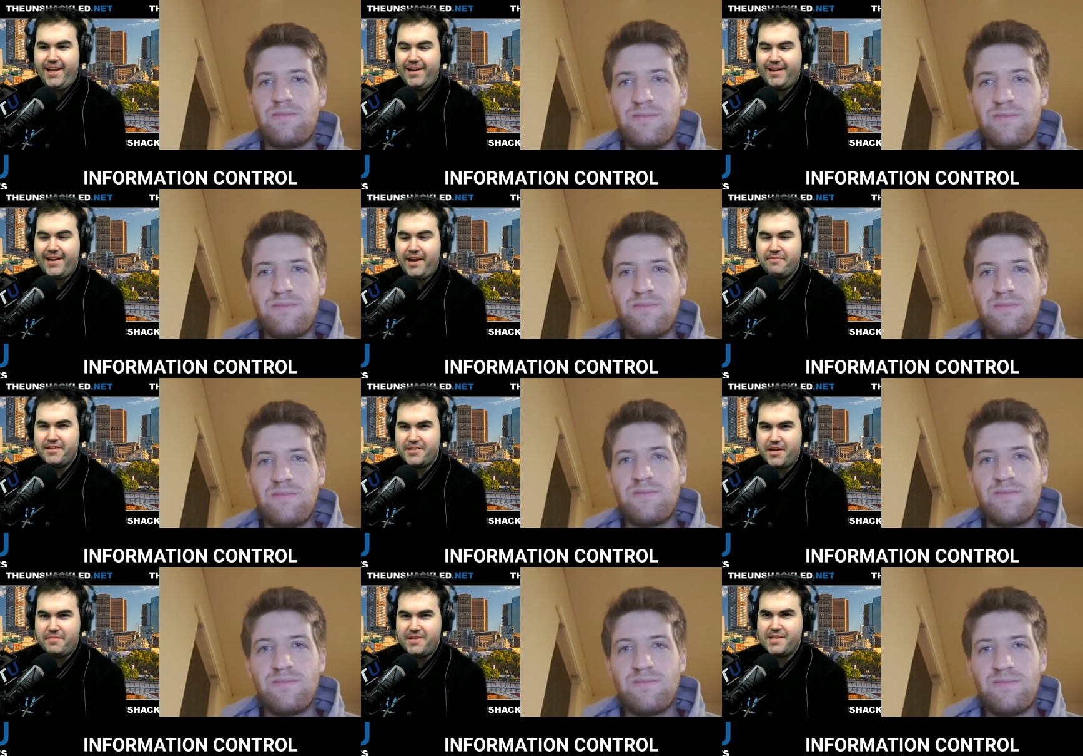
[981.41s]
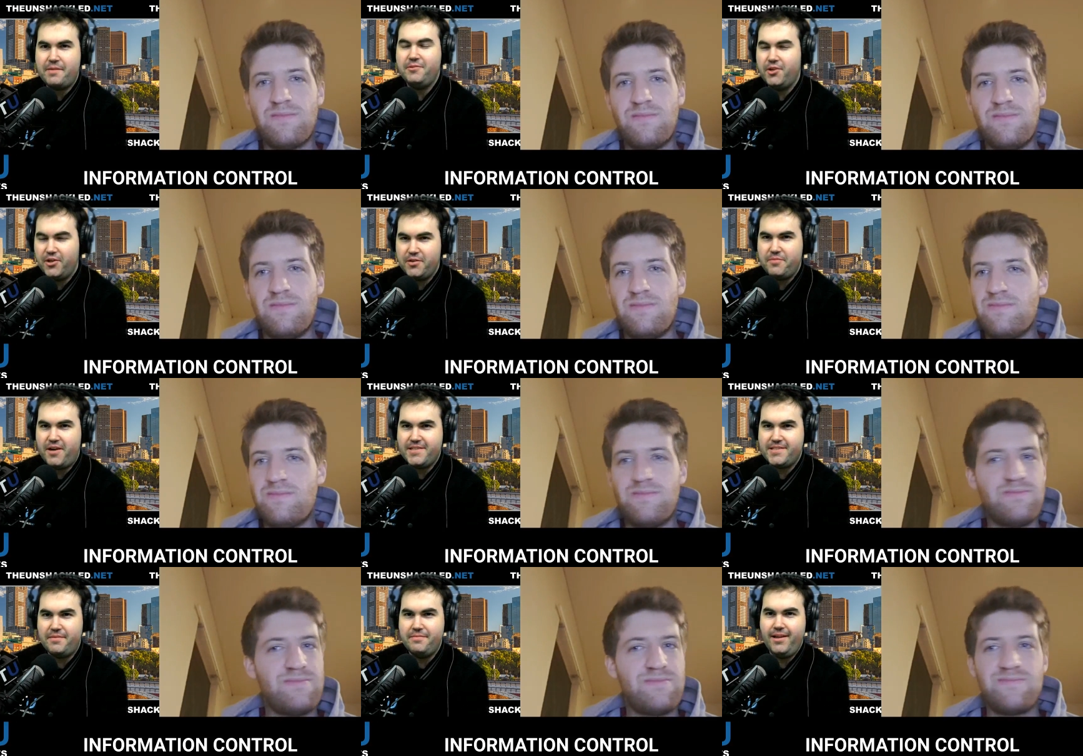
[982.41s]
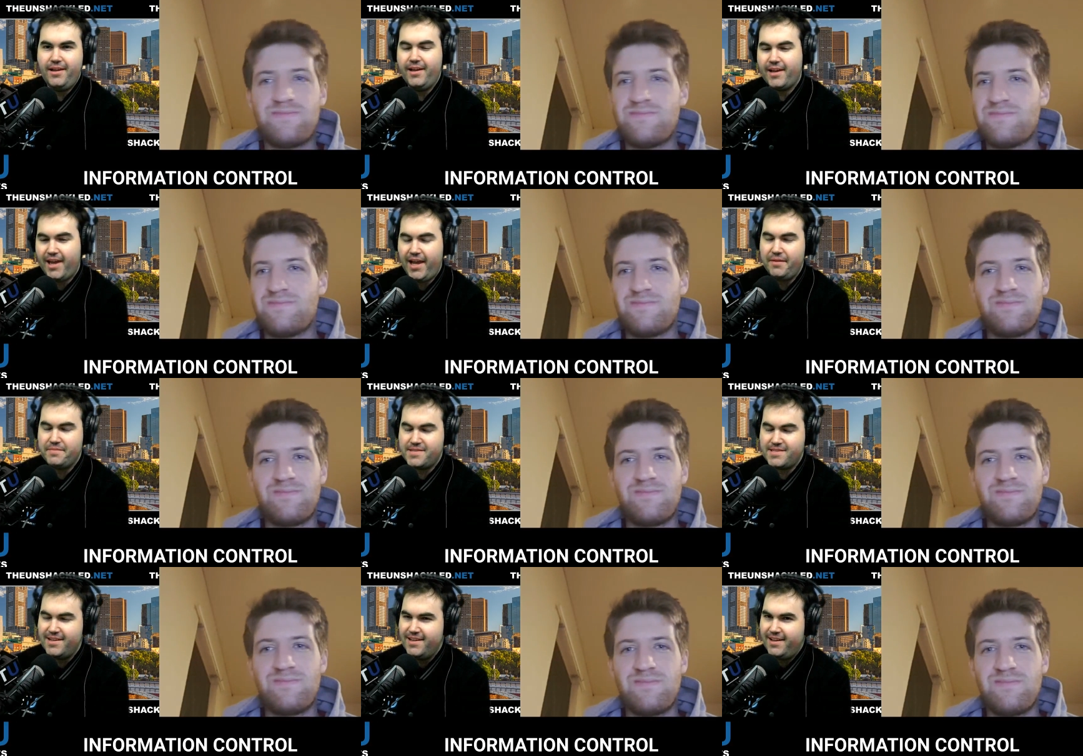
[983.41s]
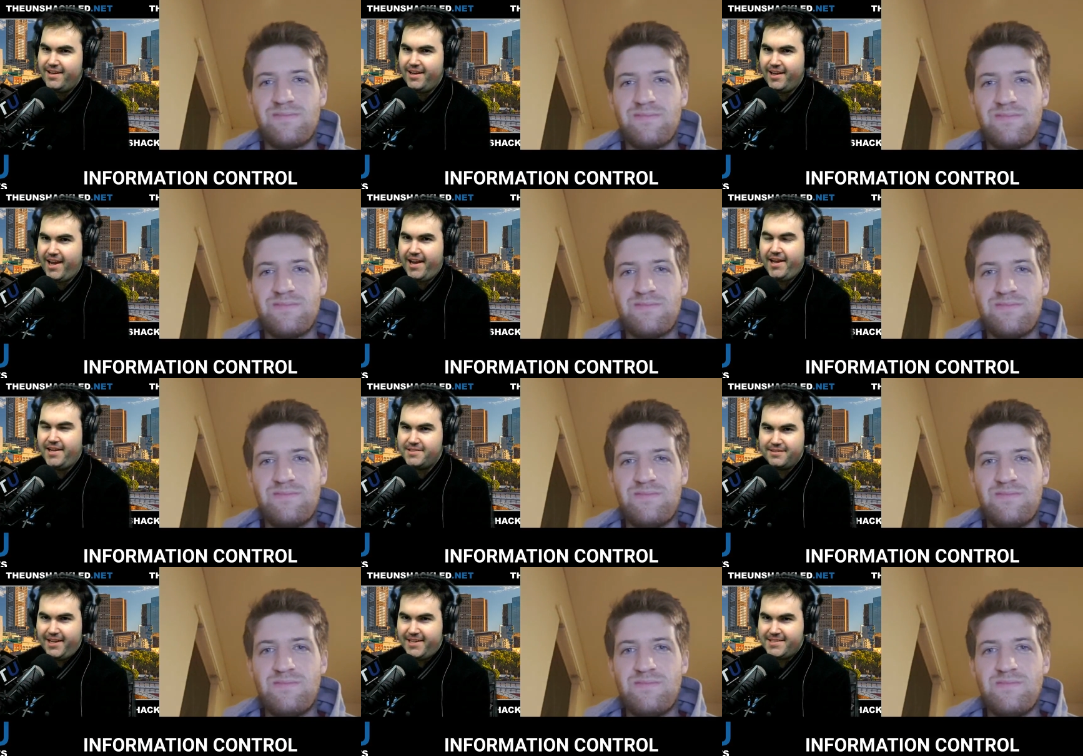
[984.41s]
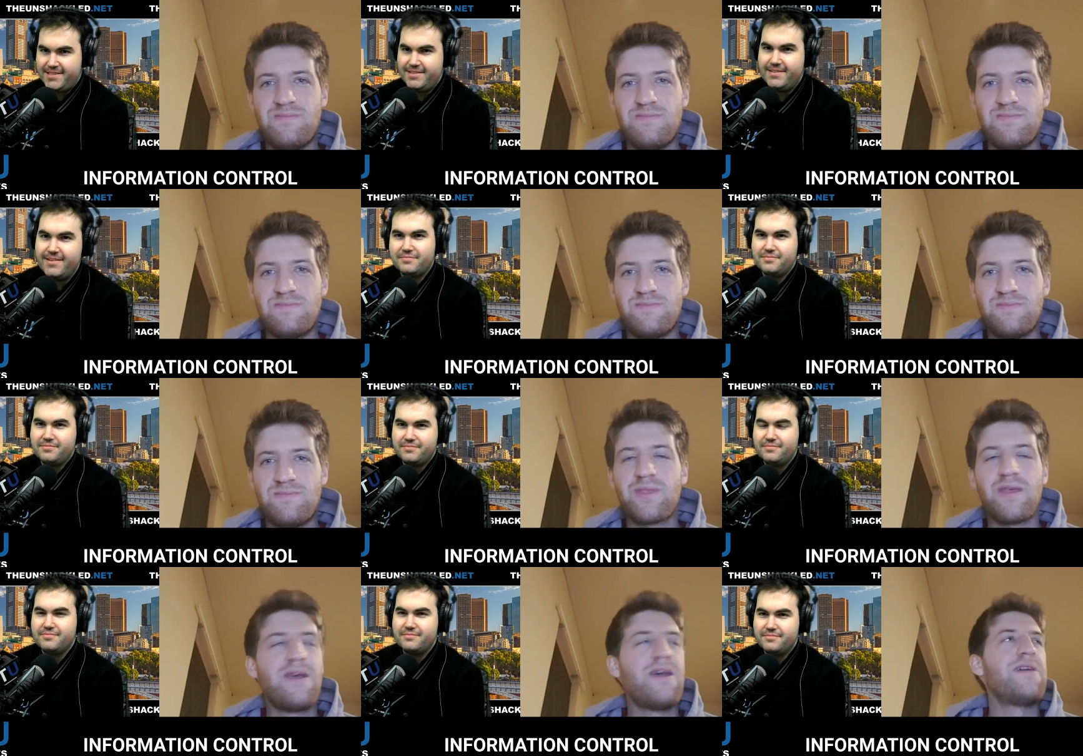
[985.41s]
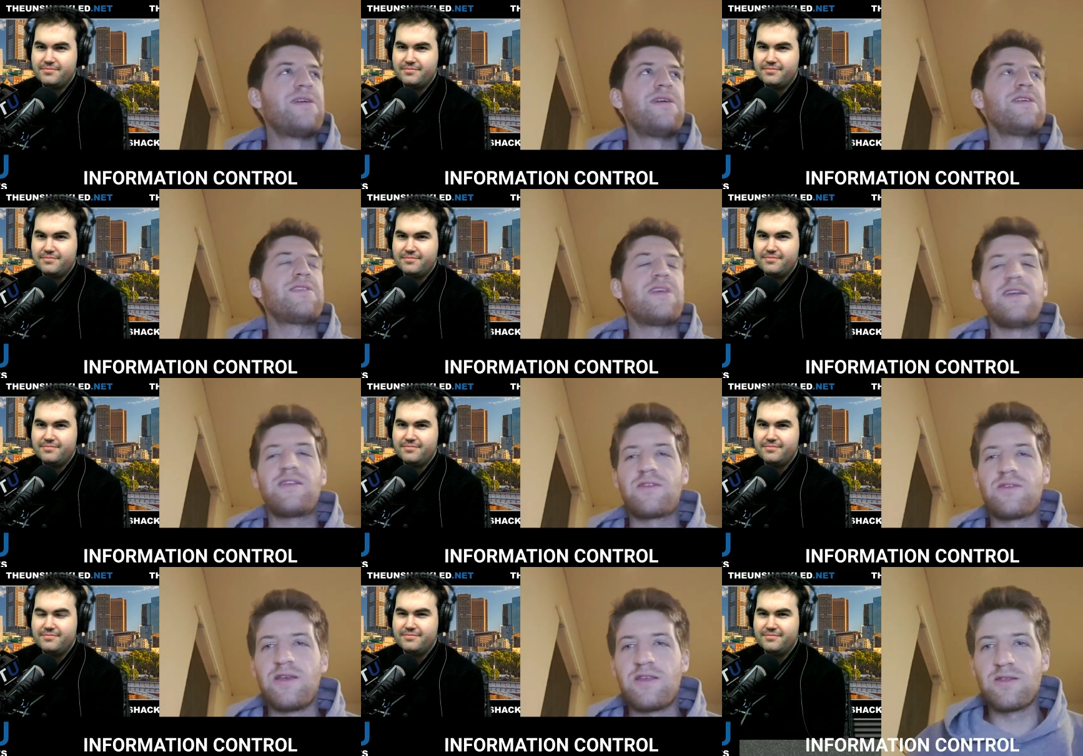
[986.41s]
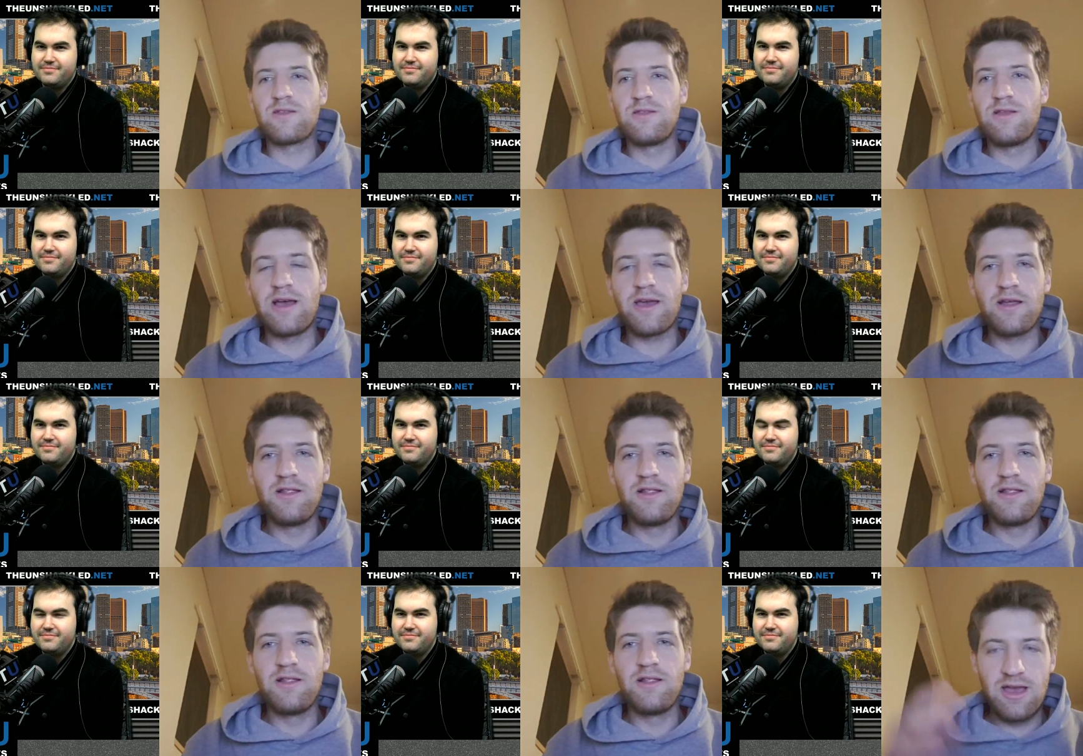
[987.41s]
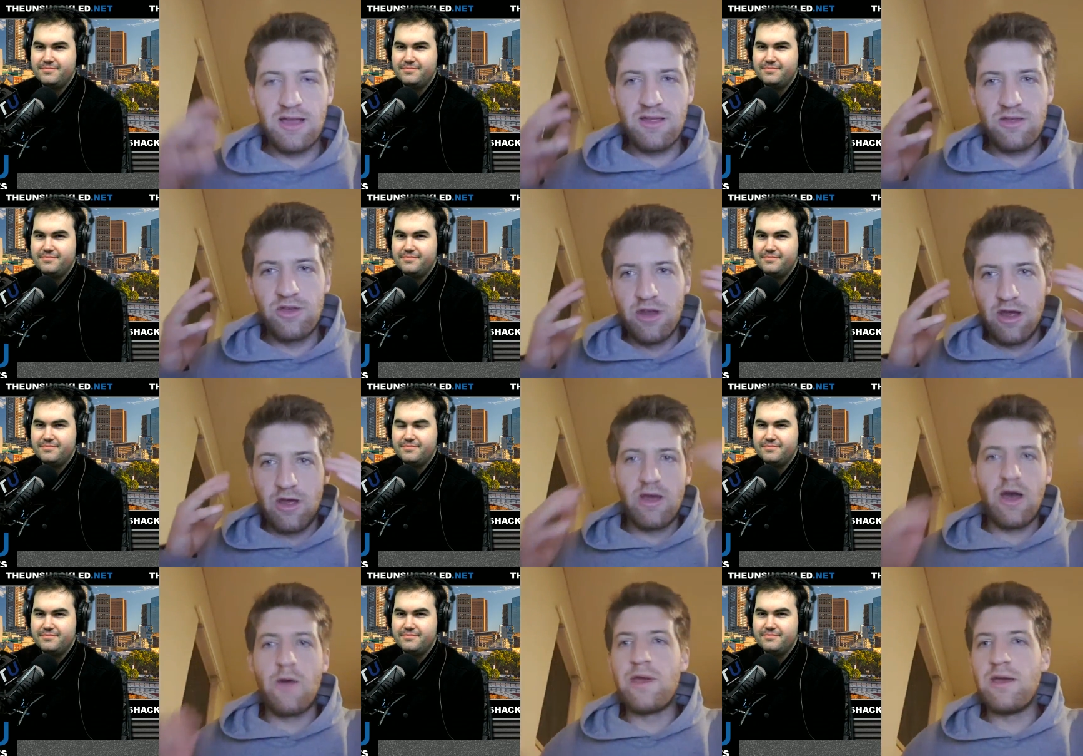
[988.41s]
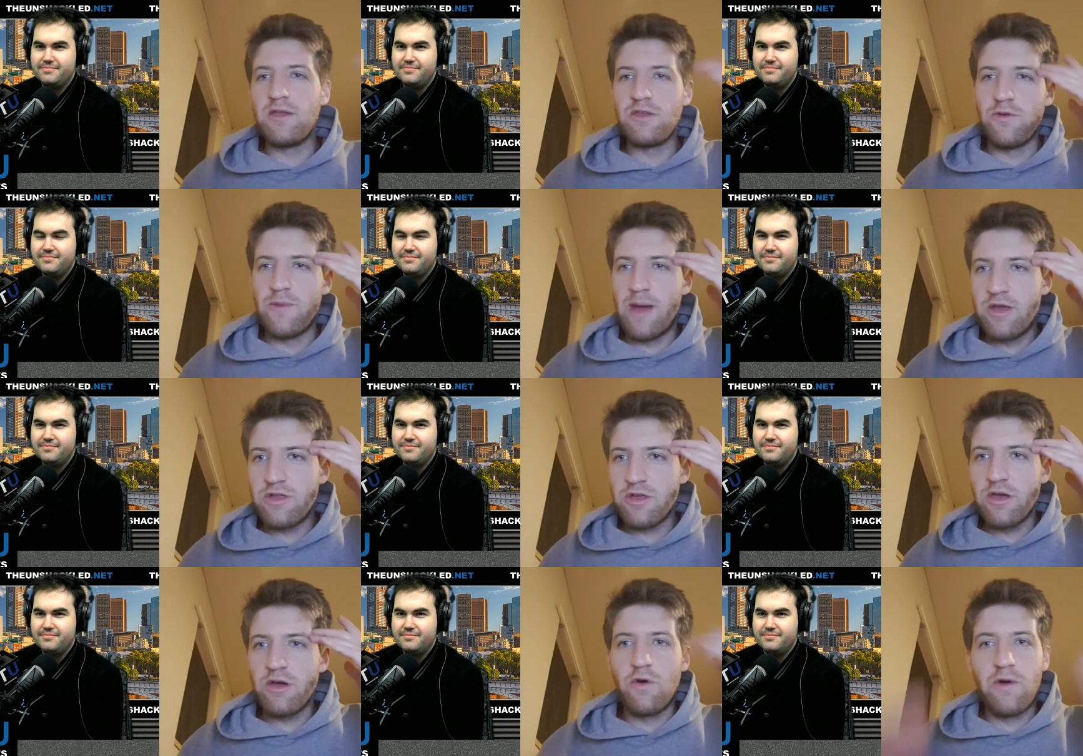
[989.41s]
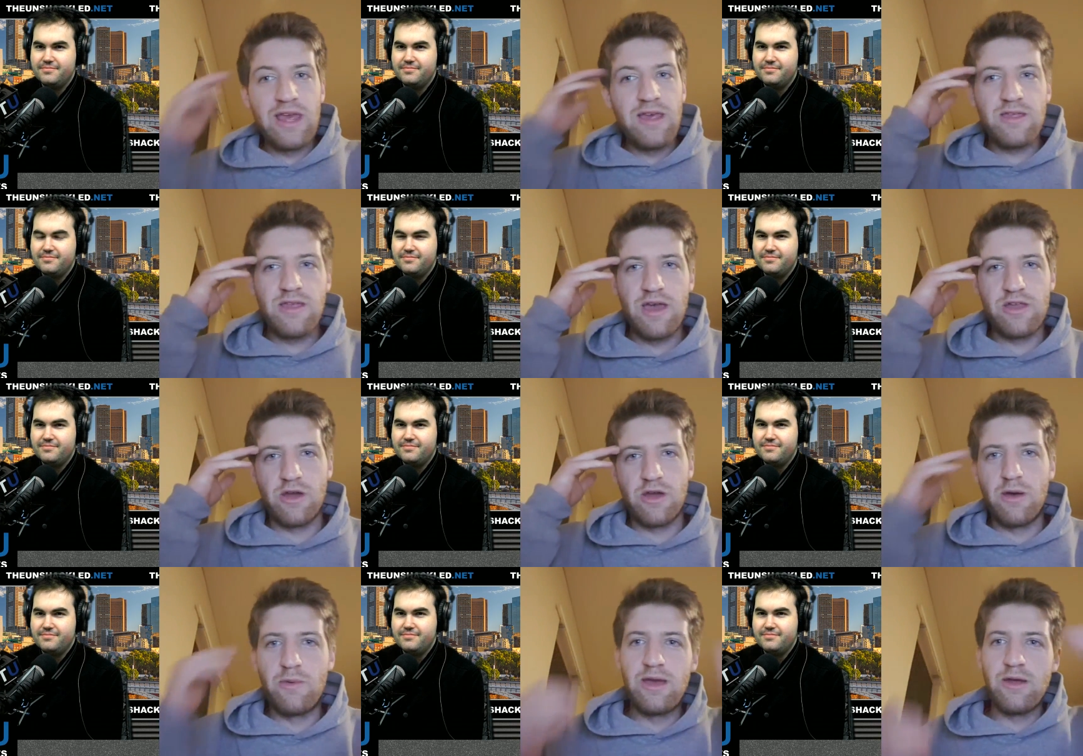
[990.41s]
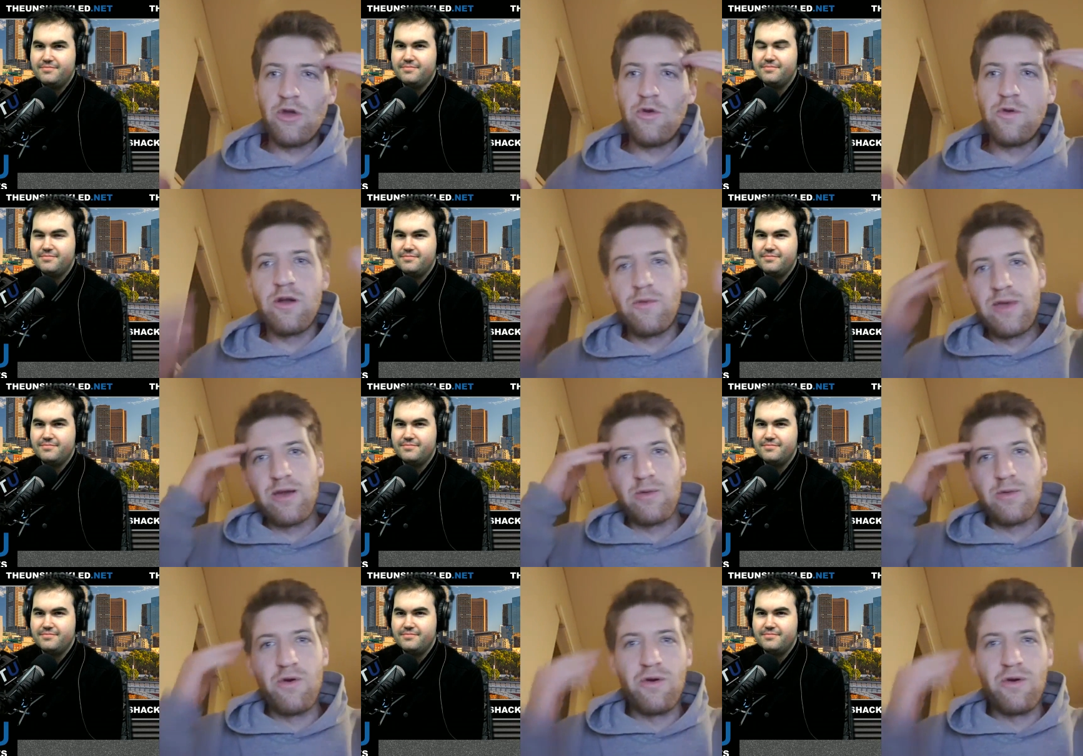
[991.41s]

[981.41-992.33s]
Speaker 1: every time it's uploaded by somebody, it keeps uh, getting deleted.
Speaker 2: It's it's it's like it's it's you know are we in Eurasia or East Asia? Are we at, who are we at war